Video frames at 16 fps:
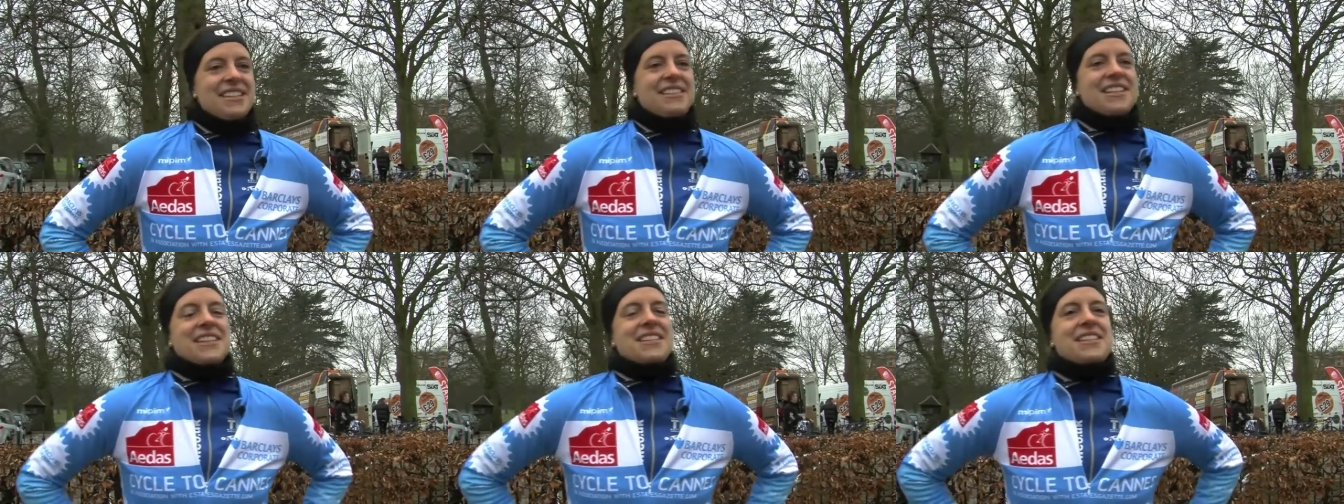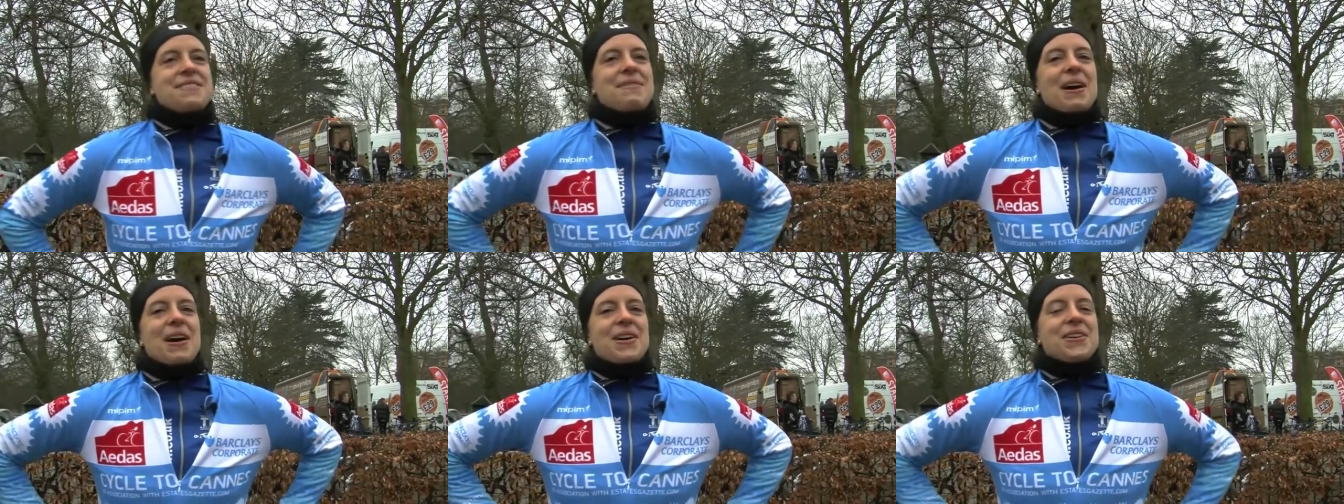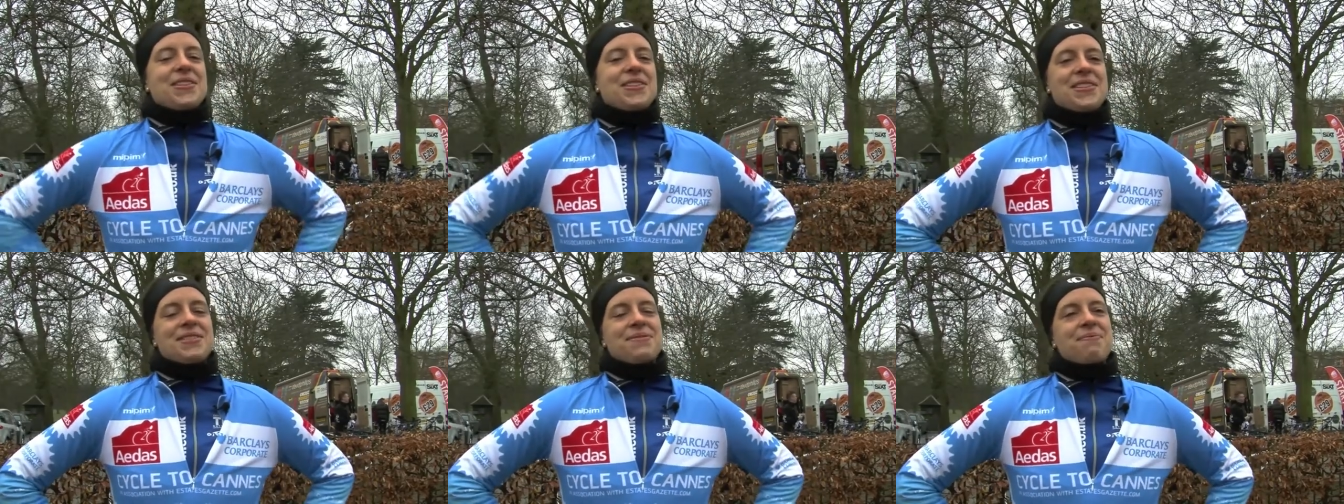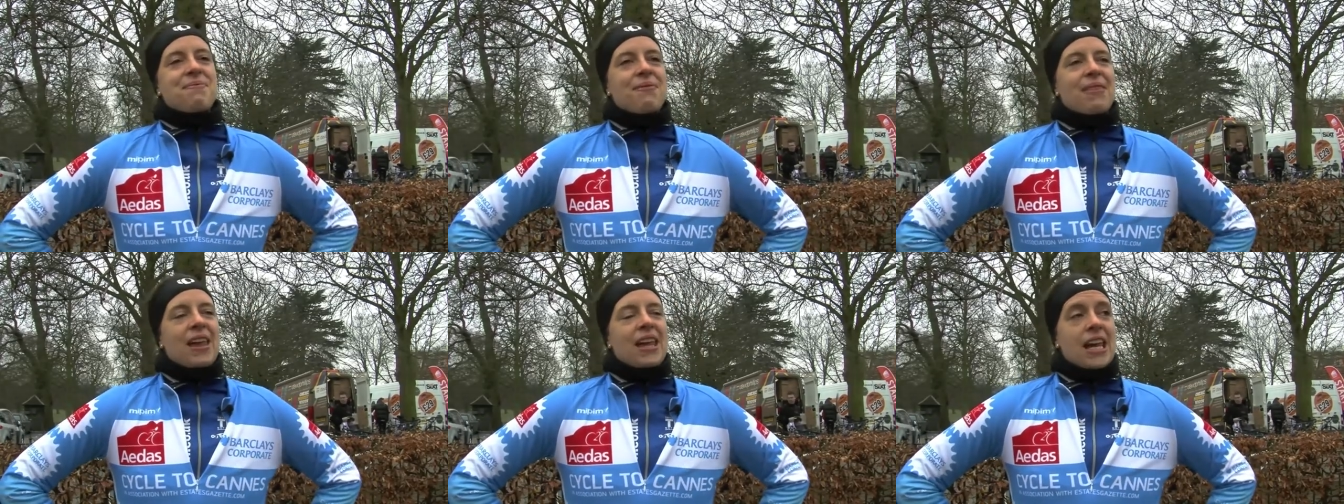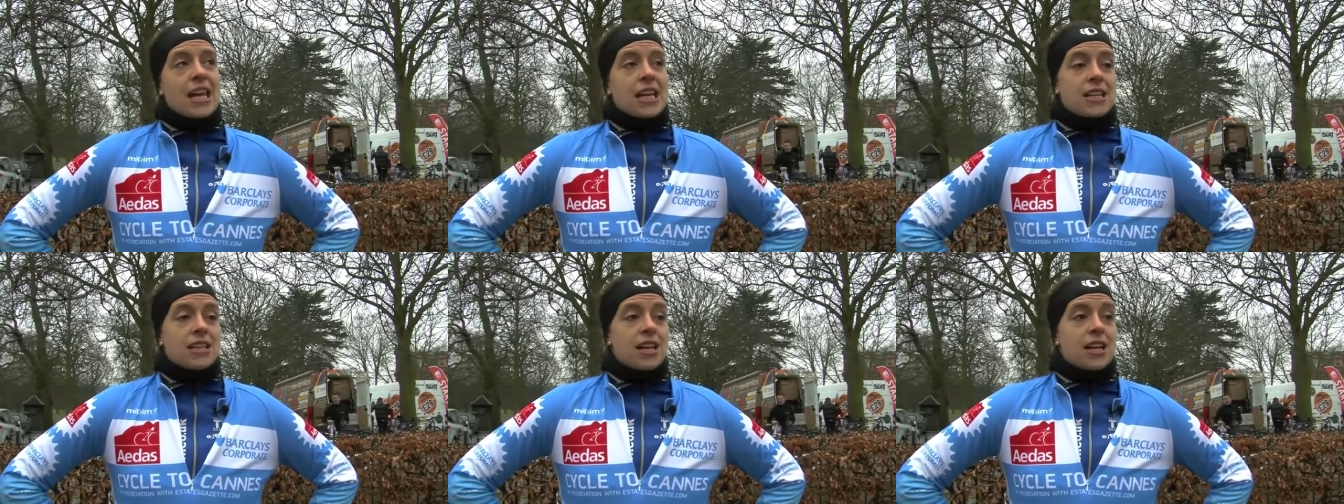60 miles
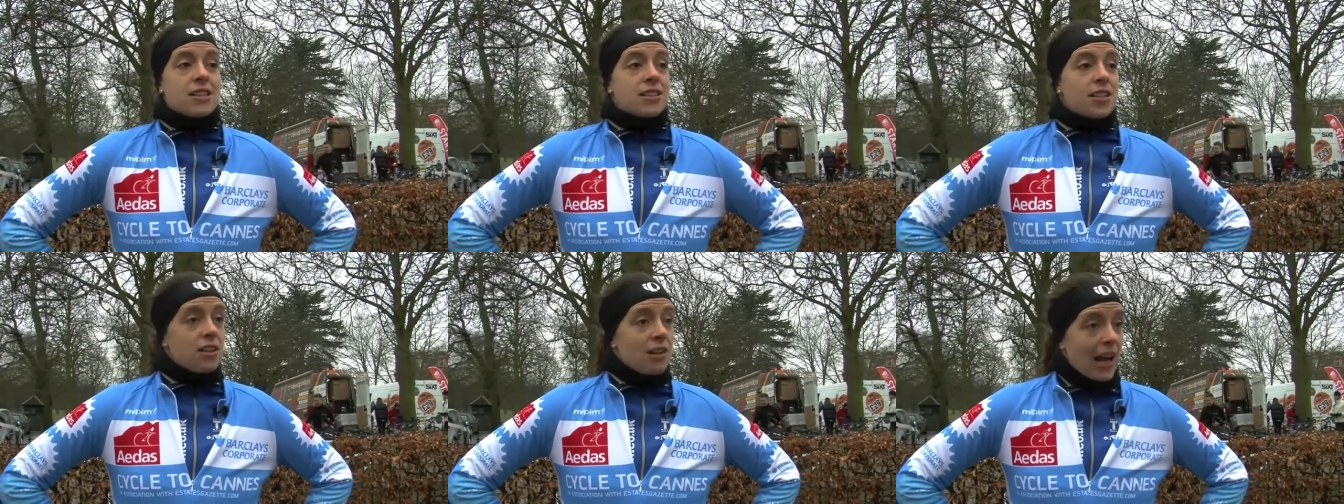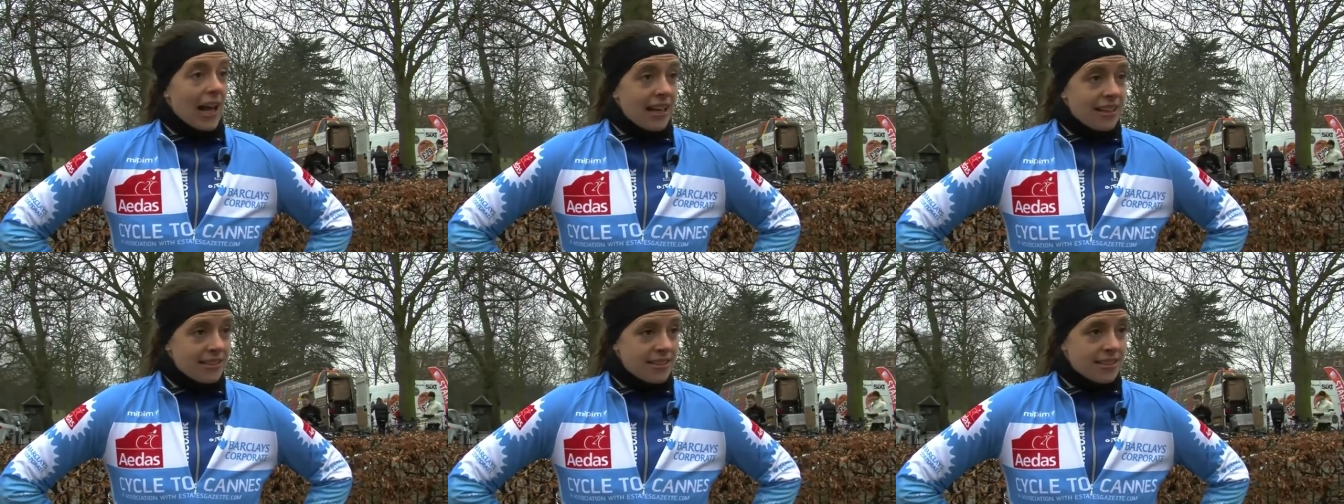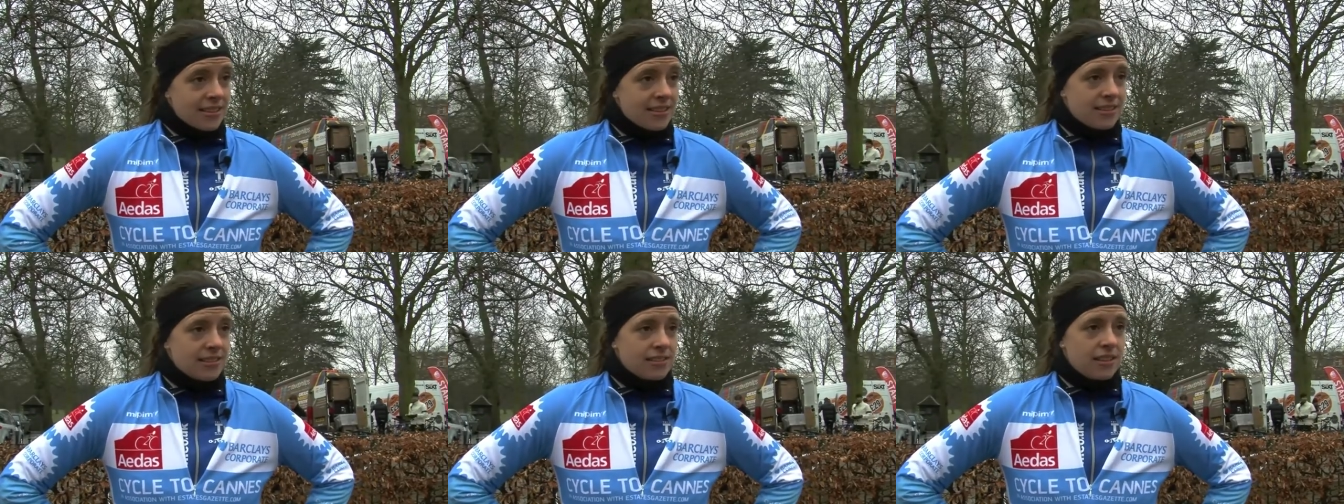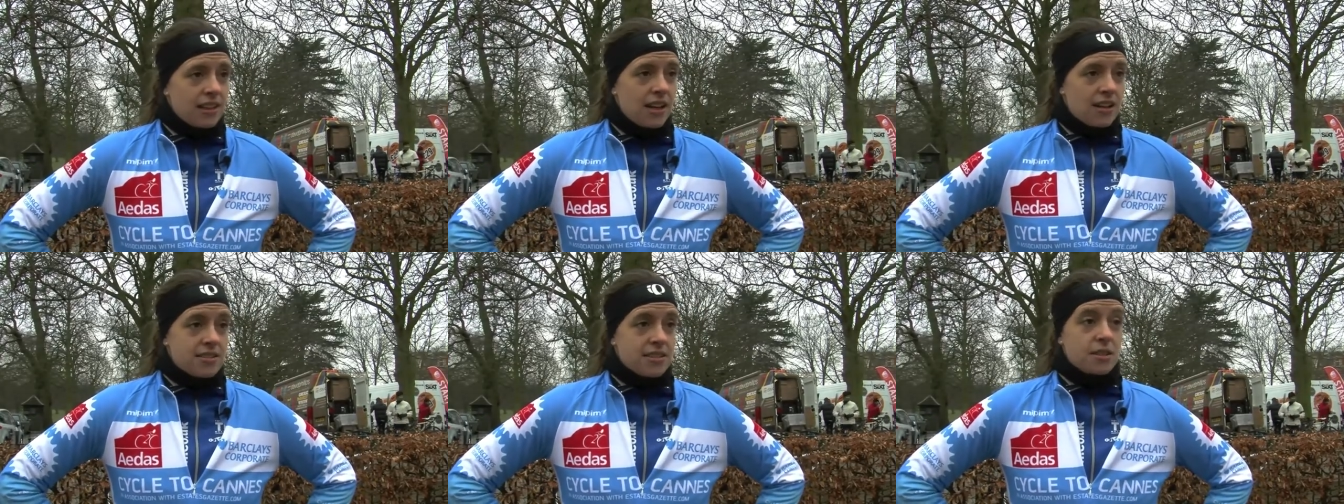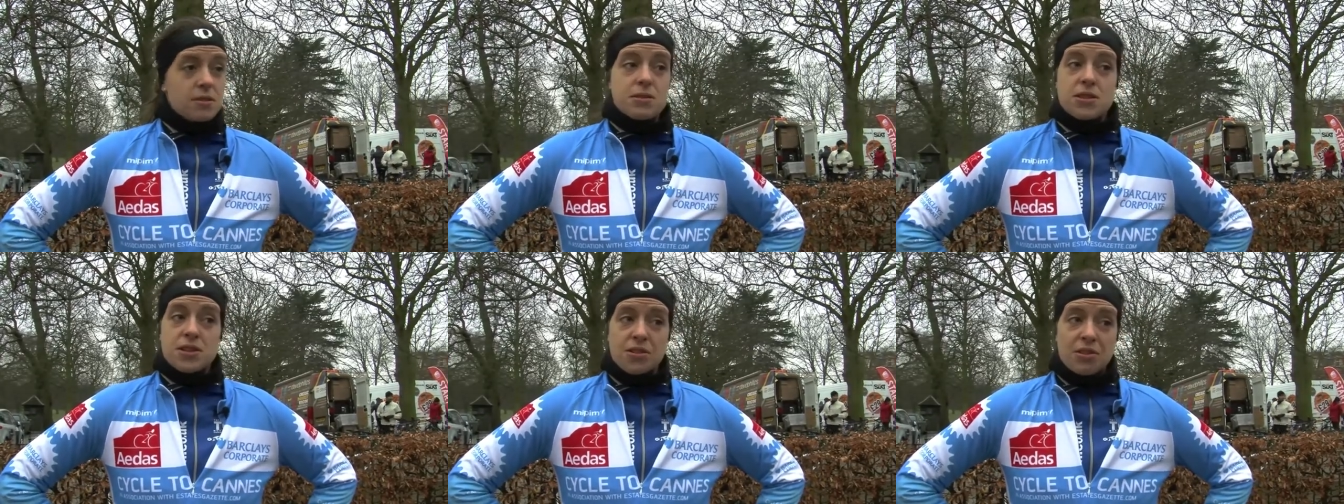in two legs. Last year it
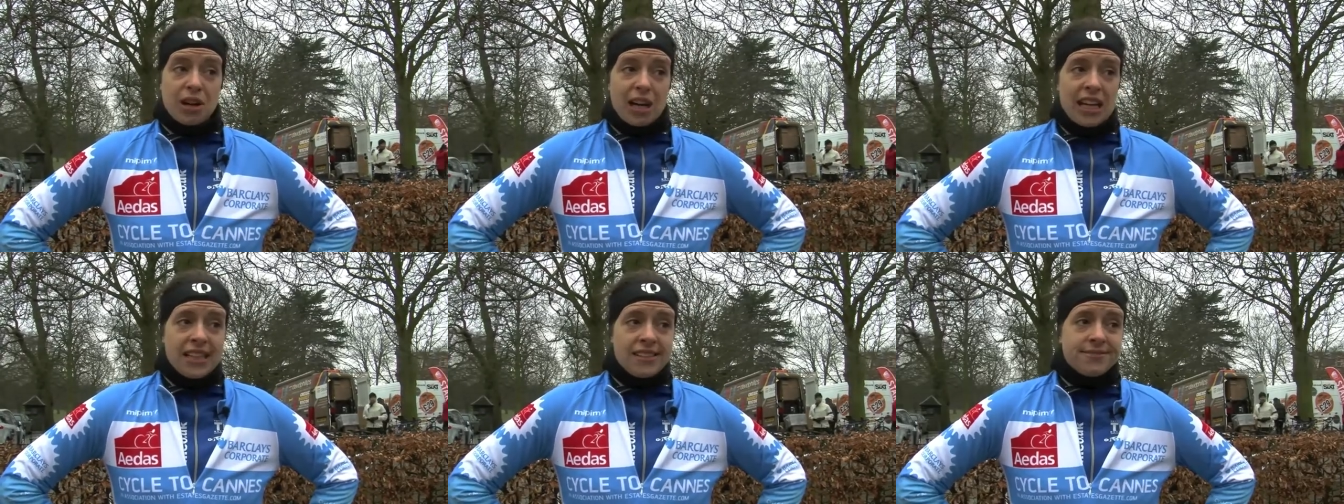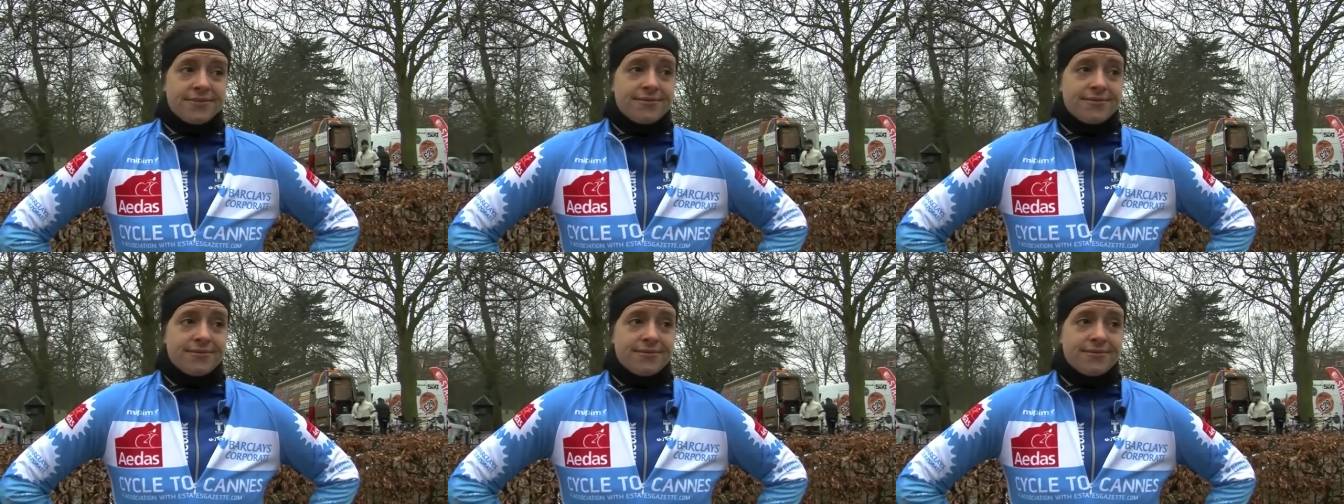was three.